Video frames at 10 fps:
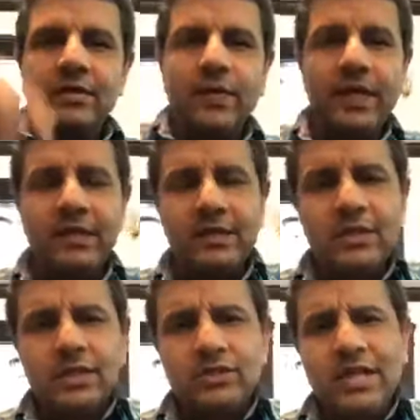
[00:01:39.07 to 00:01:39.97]
Okay,
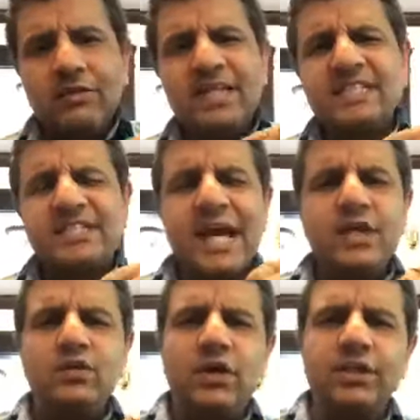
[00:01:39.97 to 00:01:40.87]
so now let's try
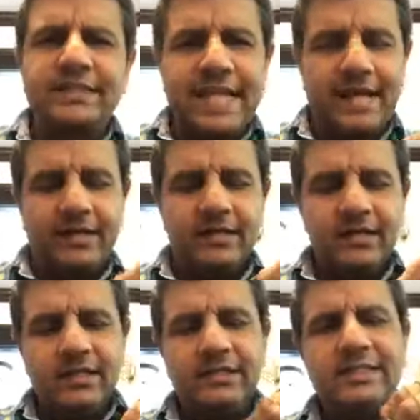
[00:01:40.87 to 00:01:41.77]
to understand.
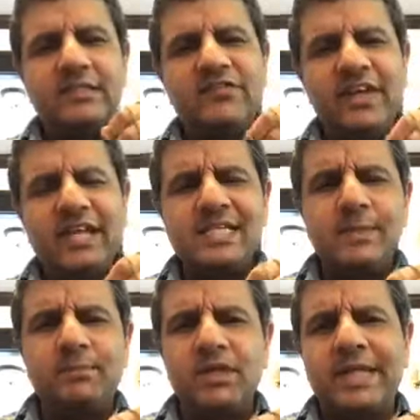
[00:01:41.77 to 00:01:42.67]
This is a very
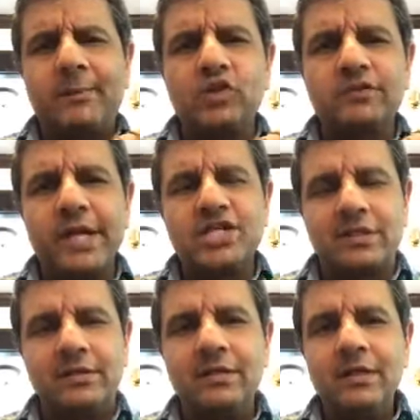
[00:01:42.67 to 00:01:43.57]
simple
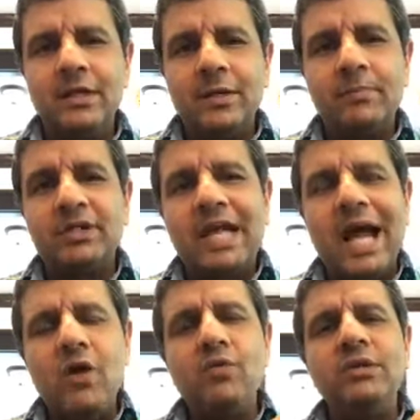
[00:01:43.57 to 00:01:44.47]
demonstration, but
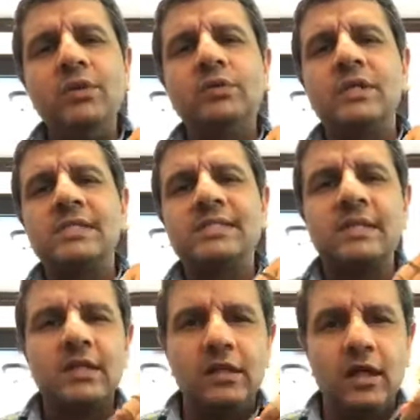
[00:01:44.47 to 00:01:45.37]
how
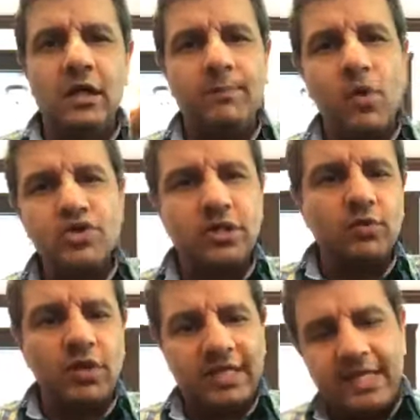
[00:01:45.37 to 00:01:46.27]
Newton's law of
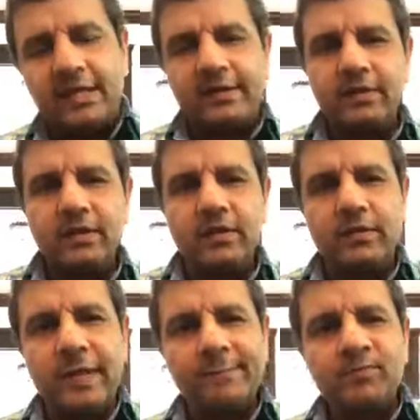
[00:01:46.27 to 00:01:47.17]
motion work here.
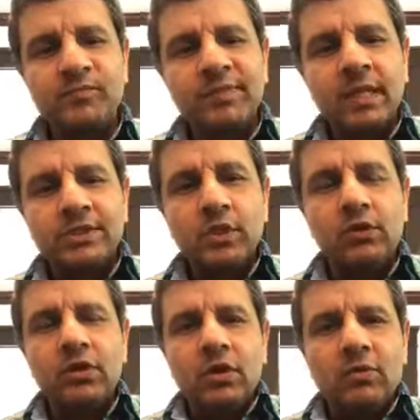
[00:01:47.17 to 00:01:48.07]
Okay,
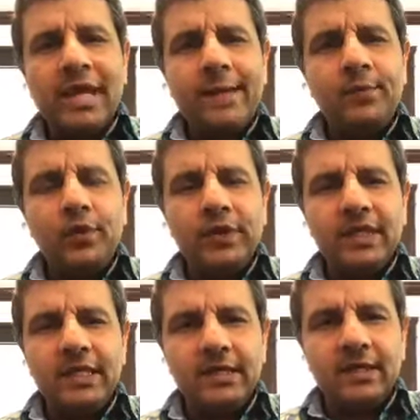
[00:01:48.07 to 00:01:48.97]
so what I am
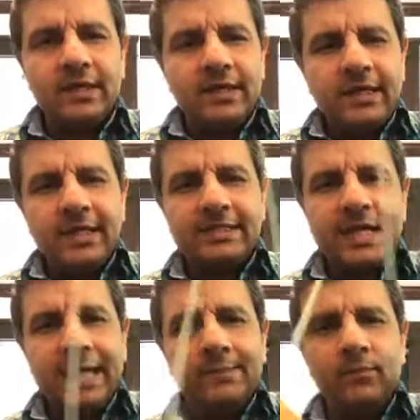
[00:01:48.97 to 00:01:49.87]
doing here is
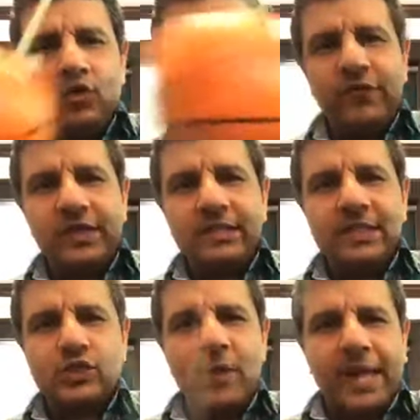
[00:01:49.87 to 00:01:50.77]
I am moving
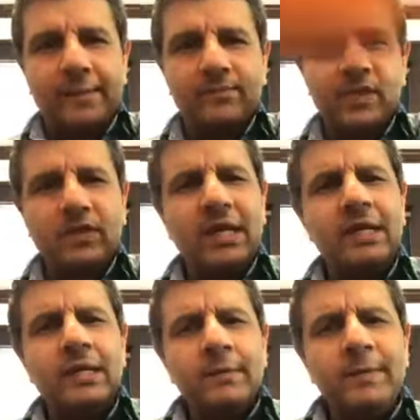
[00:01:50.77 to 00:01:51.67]
this way.
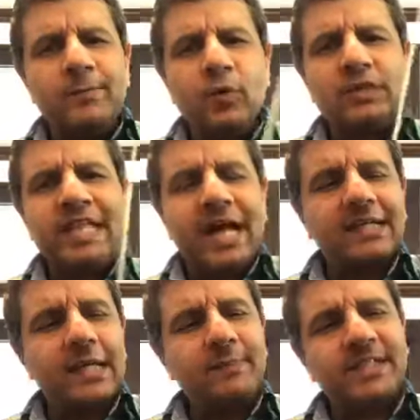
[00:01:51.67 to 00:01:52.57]
Okay, before
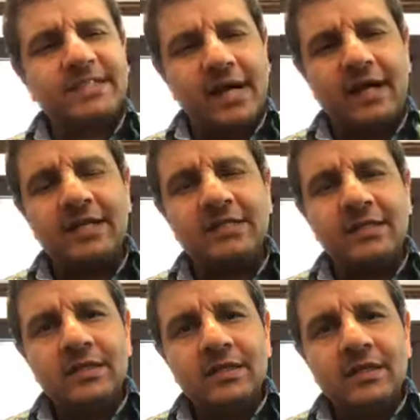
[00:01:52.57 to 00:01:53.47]
that, let me start.